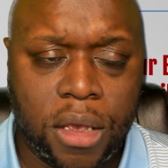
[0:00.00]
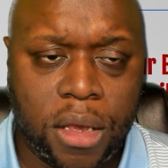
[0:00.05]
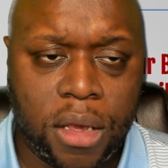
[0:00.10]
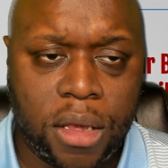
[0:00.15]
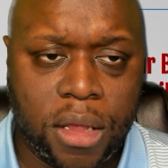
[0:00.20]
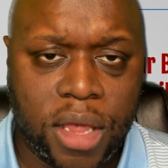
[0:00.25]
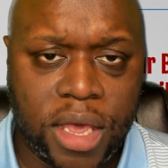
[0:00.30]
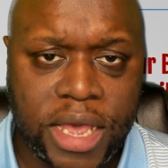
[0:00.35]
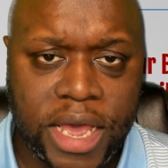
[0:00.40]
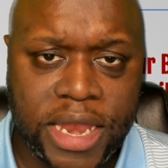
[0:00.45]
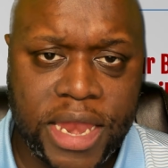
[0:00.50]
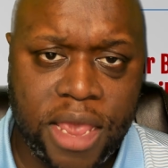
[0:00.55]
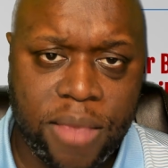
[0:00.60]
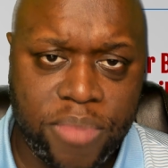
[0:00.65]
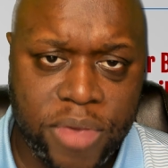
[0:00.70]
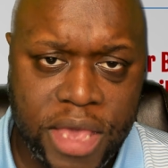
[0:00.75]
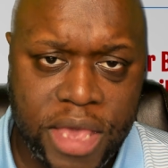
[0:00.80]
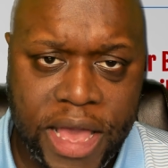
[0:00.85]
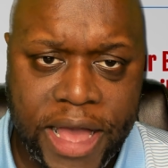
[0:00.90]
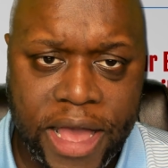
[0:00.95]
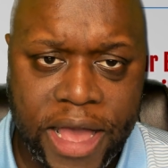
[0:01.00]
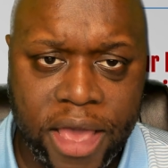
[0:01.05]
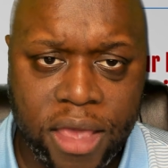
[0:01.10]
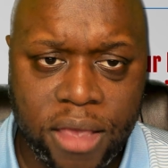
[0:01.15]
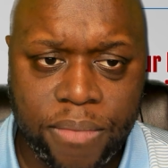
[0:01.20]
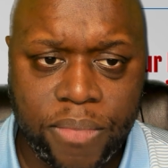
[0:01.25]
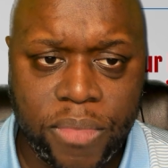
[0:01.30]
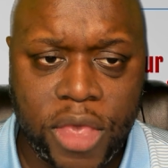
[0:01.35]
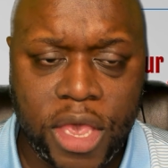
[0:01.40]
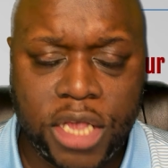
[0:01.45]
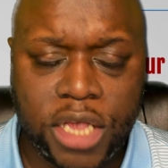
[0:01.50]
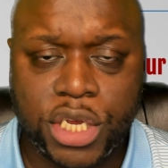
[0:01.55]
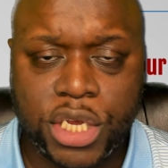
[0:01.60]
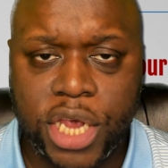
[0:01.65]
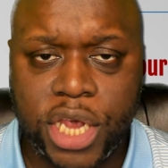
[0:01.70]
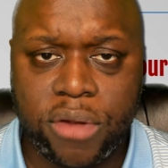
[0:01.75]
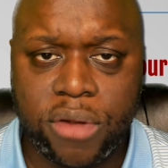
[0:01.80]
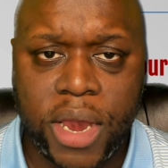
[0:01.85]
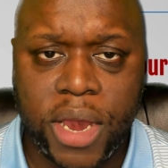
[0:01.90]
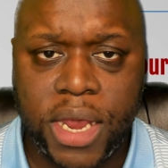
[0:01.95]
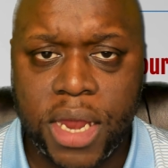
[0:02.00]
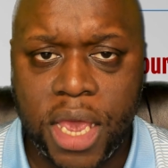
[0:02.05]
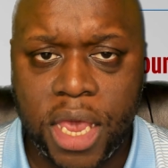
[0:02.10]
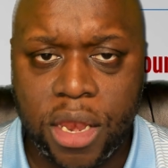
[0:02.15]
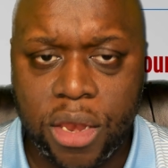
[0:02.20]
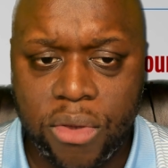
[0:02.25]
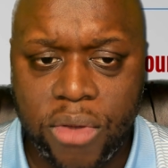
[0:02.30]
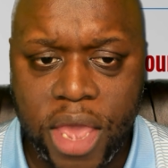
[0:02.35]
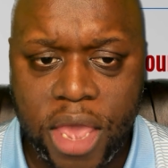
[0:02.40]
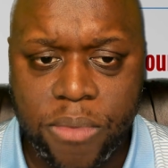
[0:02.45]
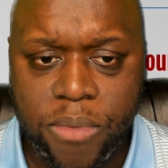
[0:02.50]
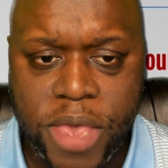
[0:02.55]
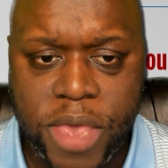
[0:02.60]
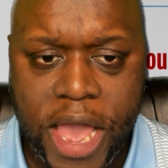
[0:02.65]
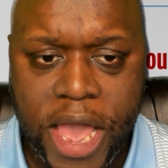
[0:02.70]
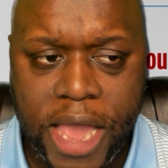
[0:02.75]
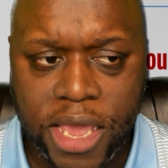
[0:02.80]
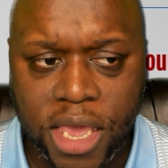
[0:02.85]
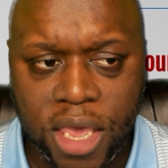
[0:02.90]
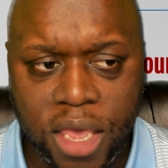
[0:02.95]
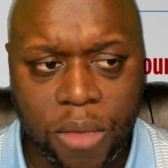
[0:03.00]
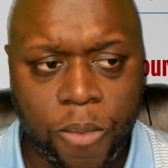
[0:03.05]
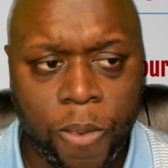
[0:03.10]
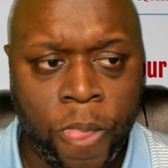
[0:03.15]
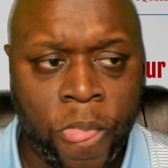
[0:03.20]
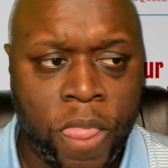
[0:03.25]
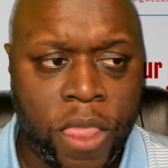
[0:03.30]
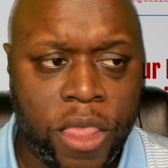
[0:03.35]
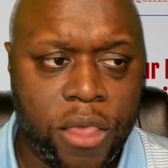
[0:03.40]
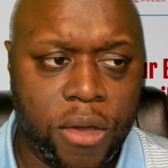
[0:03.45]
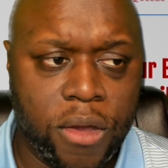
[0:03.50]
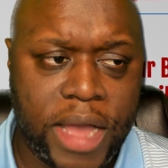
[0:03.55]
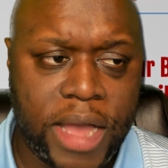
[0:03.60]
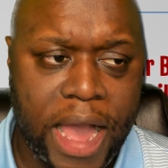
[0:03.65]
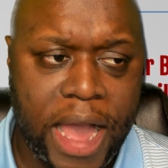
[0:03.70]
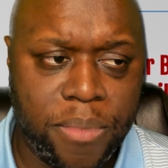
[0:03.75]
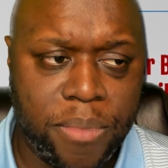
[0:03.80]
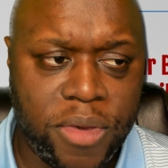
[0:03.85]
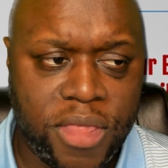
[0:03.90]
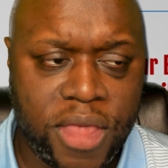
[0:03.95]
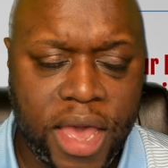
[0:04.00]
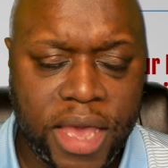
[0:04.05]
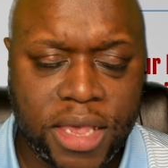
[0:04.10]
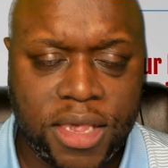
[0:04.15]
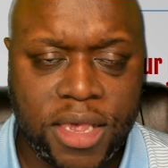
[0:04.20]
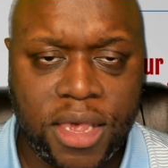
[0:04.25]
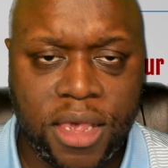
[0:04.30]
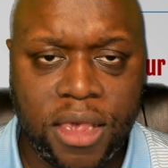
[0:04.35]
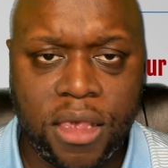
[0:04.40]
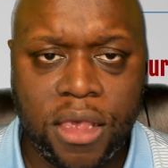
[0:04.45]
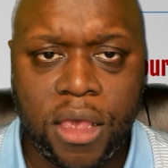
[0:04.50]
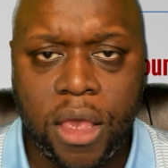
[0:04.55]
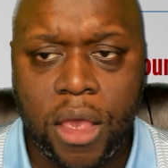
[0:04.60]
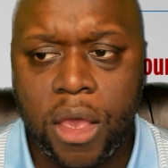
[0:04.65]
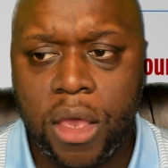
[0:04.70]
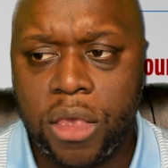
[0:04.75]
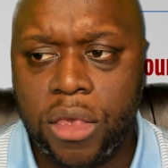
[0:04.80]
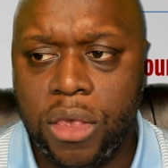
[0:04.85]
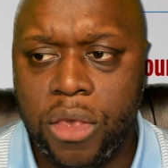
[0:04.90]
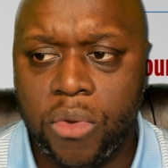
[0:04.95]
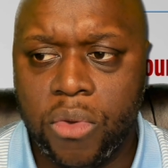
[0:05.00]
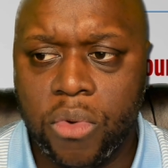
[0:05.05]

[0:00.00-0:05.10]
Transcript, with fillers: click on API and generate a new API key. You'll copy that key. You